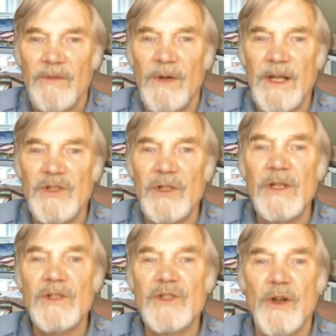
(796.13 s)

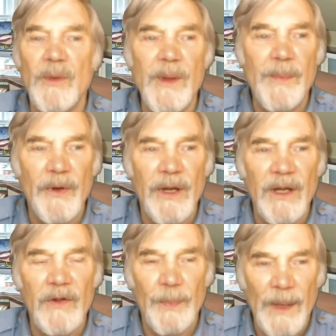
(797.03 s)
Religion has got to be put
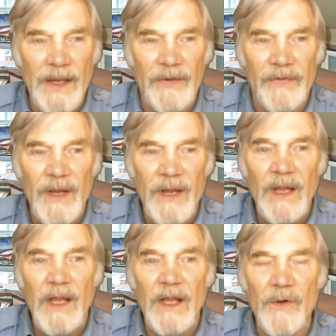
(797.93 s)
in its place
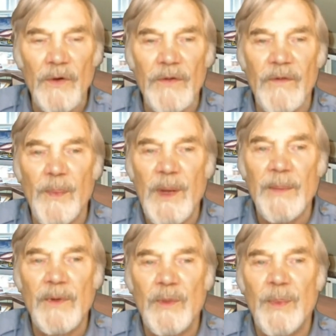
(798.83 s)
in order for
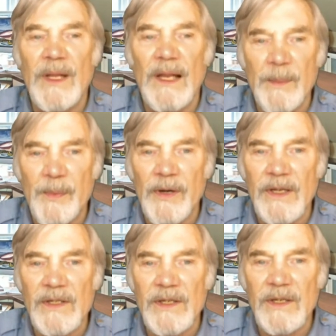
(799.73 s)
people to be
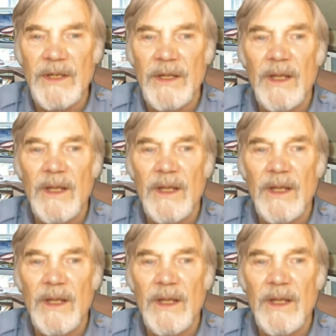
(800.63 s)
liberated